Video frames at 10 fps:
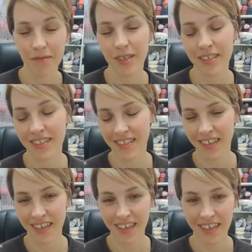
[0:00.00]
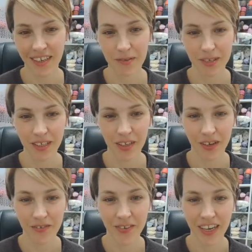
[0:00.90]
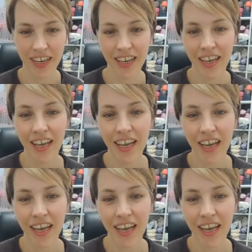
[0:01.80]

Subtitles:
it was a lot of fun.